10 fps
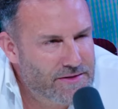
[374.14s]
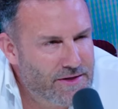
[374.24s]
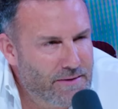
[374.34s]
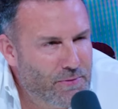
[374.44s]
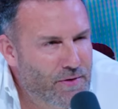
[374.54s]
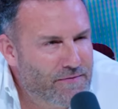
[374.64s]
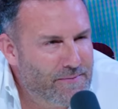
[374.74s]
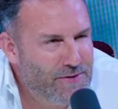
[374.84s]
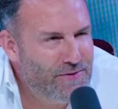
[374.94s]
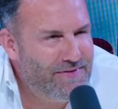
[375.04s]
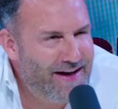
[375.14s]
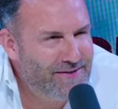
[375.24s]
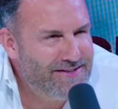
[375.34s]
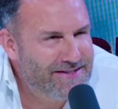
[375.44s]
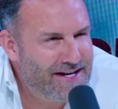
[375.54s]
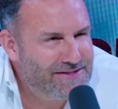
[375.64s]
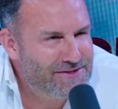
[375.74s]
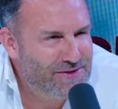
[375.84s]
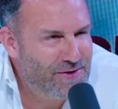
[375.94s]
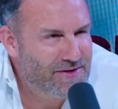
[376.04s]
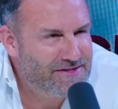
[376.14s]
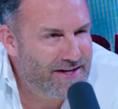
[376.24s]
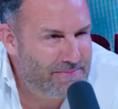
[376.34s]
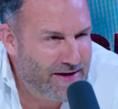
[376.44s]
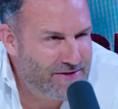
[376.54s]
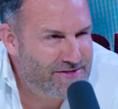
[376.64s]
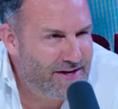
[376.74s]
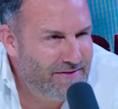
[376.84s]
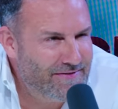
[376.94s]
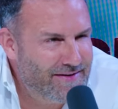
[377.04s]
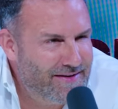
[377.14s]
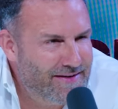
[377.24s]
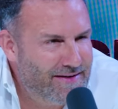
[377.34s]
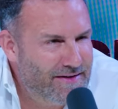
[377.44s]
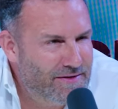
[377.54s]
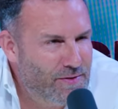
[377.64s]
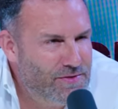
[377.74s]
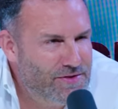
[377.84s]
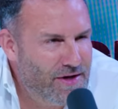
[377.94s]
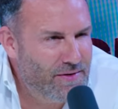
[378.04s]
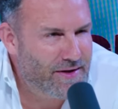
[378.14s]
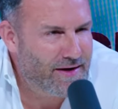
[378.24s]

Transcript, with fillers: So you moved from Uvalde, Texas to New York City by yourself? Who'd you know